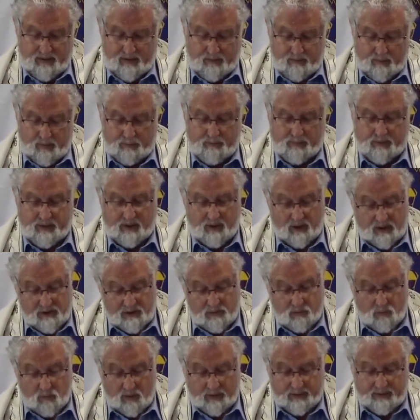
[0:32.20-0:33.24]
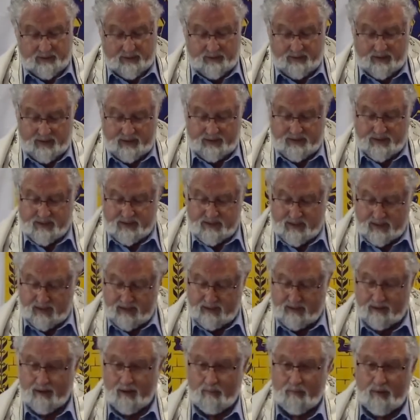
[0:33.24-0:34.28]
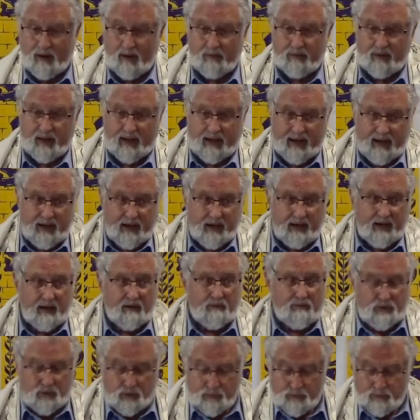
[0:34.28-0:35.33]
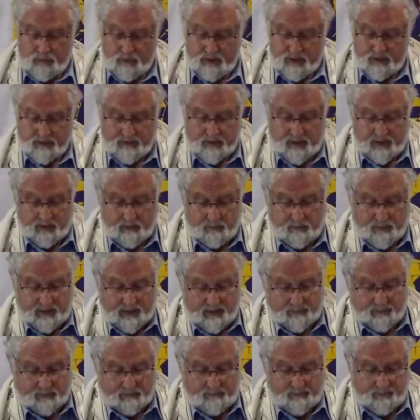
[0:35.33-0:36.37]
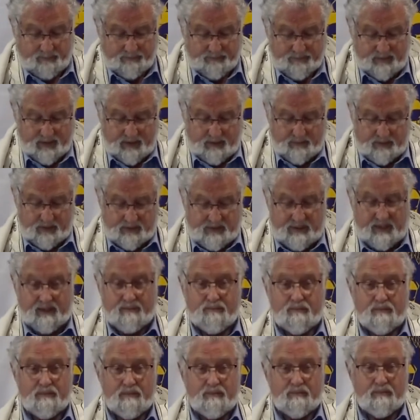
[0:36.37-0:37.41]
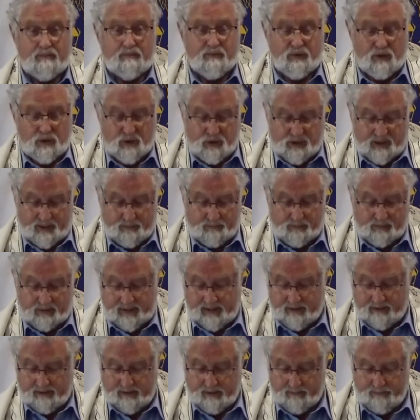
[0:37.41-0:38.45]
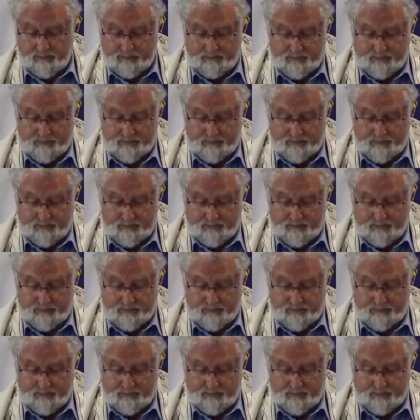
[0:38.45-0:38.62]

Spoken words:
But because of what he'd said about the healing of 2 Syrian people in the first temple era,